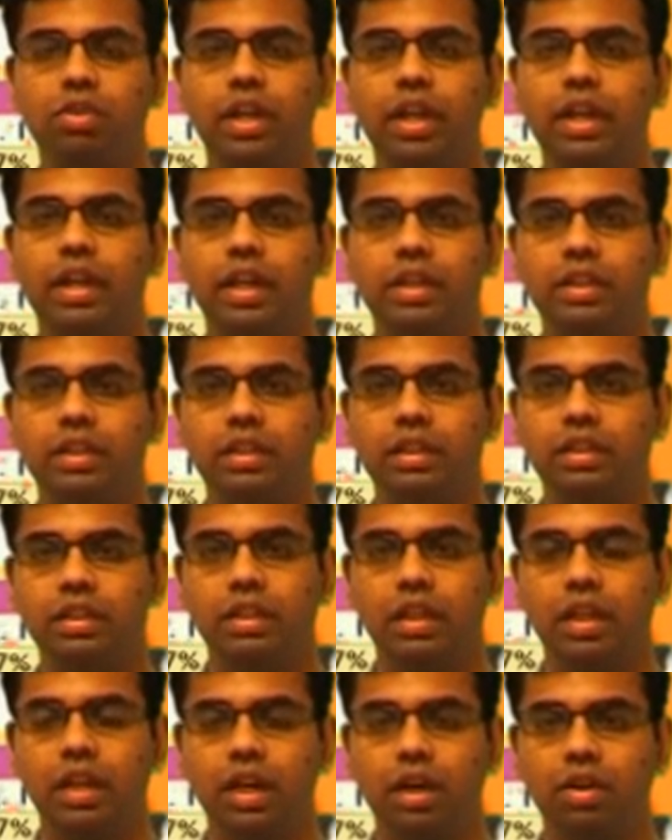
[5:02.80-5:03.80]
take
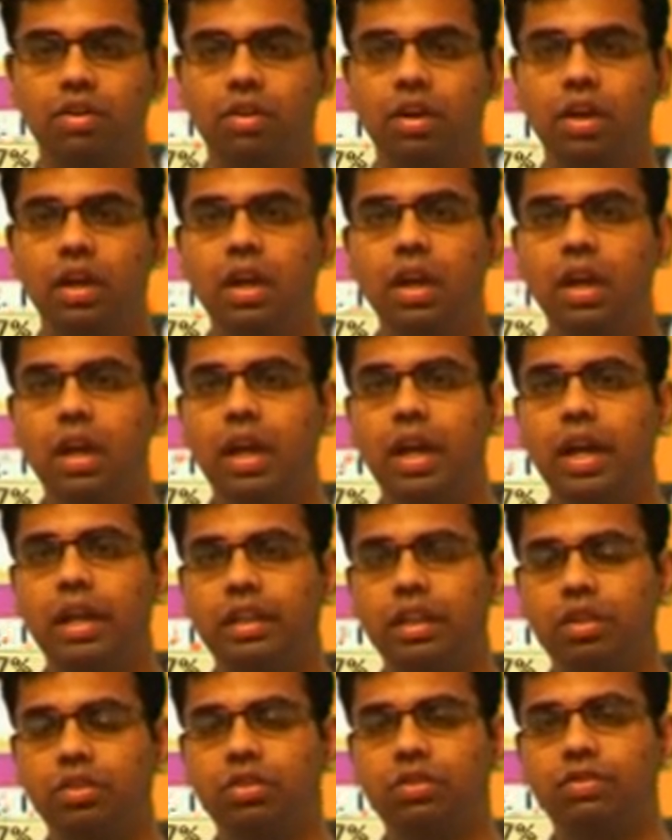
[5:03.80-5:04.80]
resistance at around
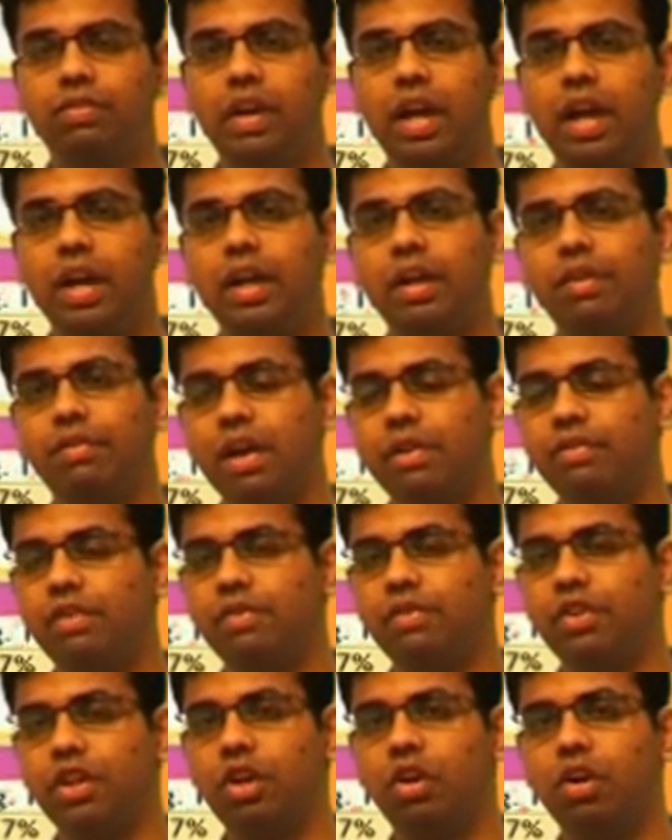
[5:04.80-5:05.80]
8,500,
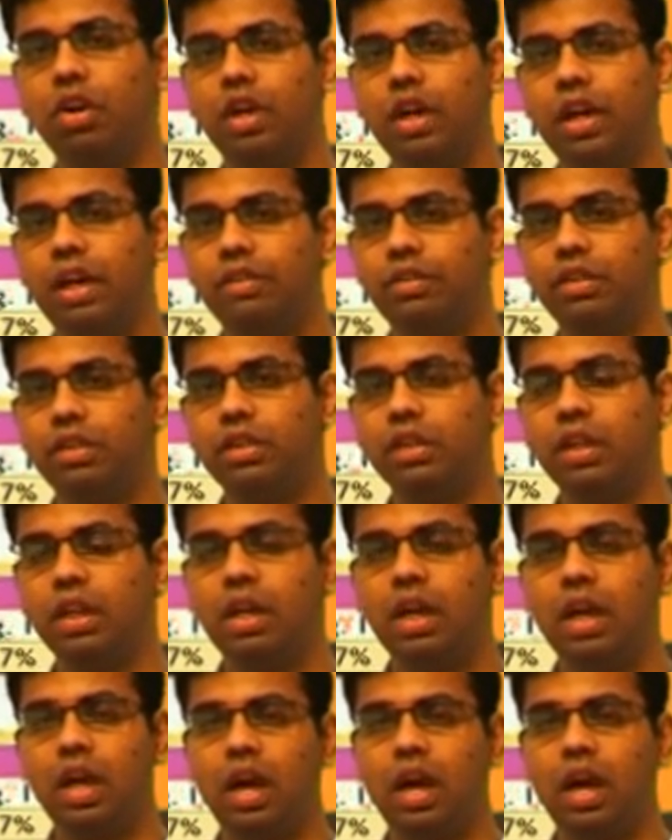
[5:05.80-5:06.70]
550 odd levels.